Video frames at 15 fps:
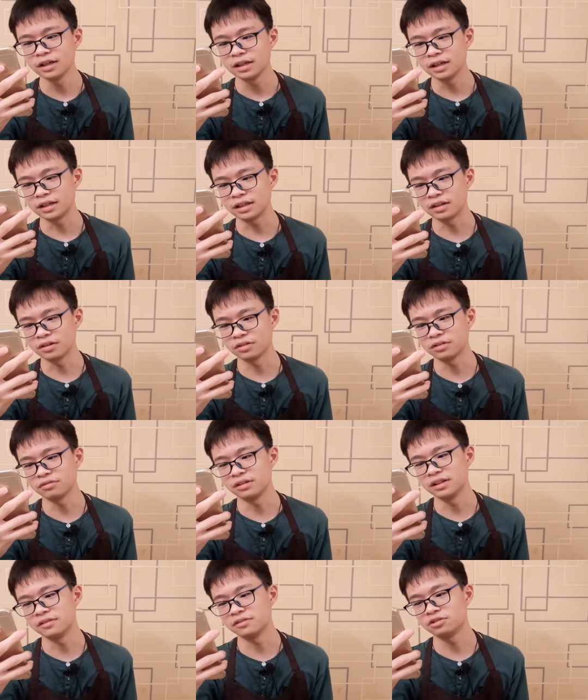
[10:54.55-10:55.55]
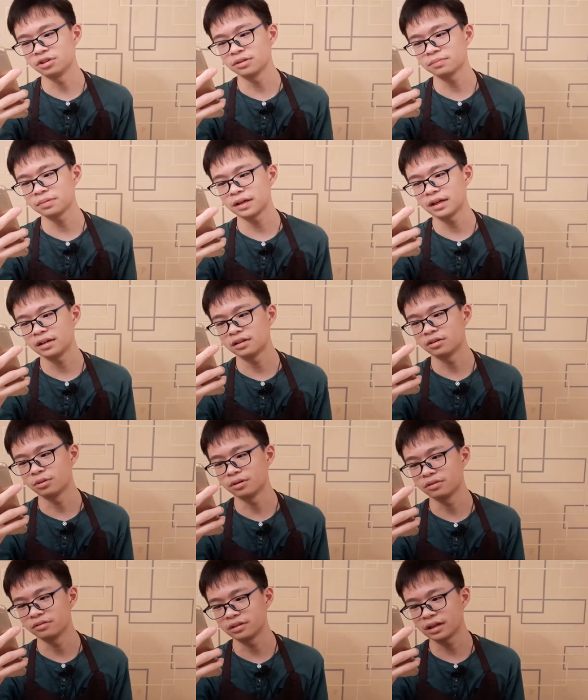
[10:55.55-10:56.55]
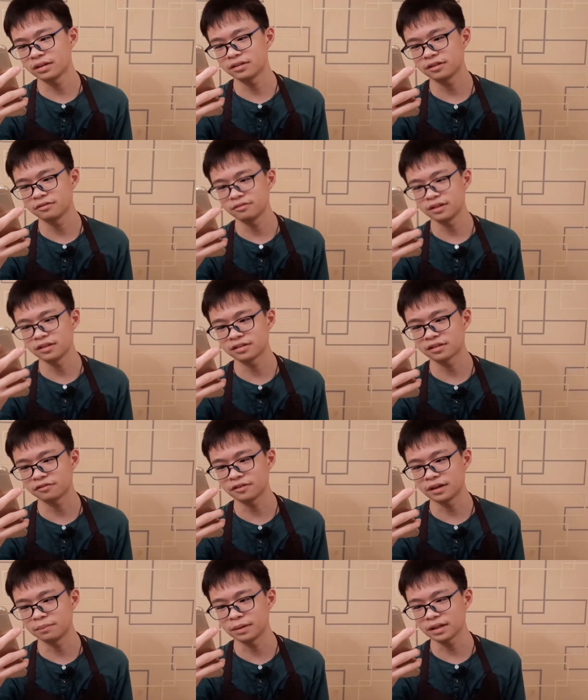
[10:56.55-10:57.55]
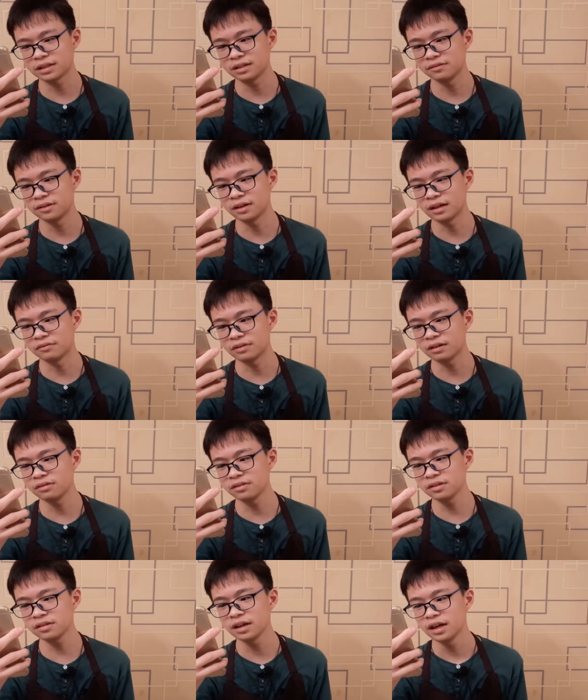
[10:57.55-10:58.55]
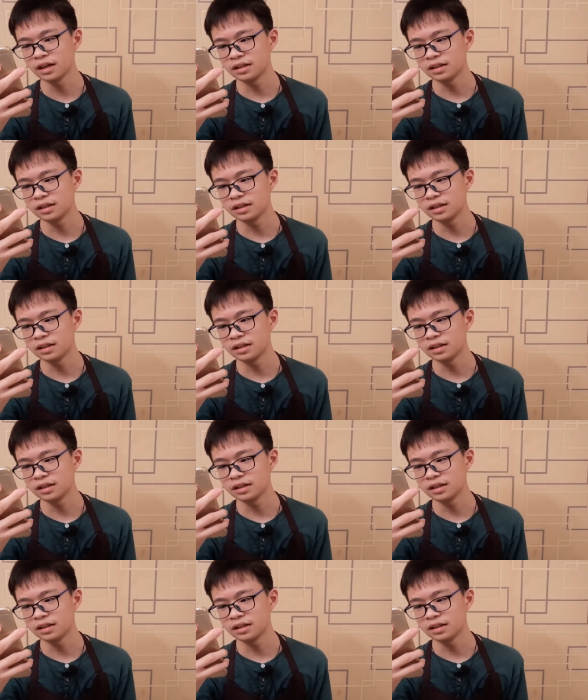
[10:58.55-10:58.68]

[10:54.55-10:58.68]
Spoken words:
It can also relieve joint pain, lower cancer risk, fight bacteria and viruses,